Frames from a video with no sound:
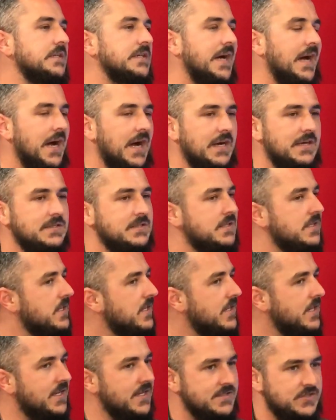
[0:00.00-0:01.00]
ah,
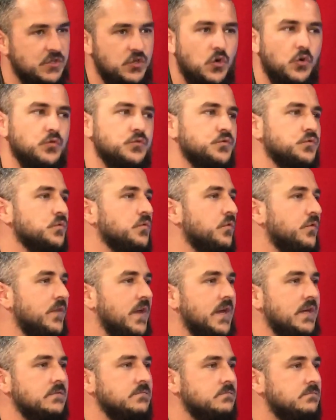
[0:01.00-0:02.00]
is a cultural
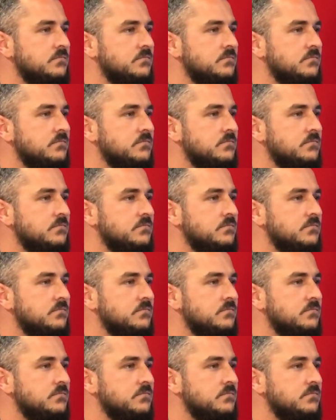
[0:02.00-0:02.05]
thing.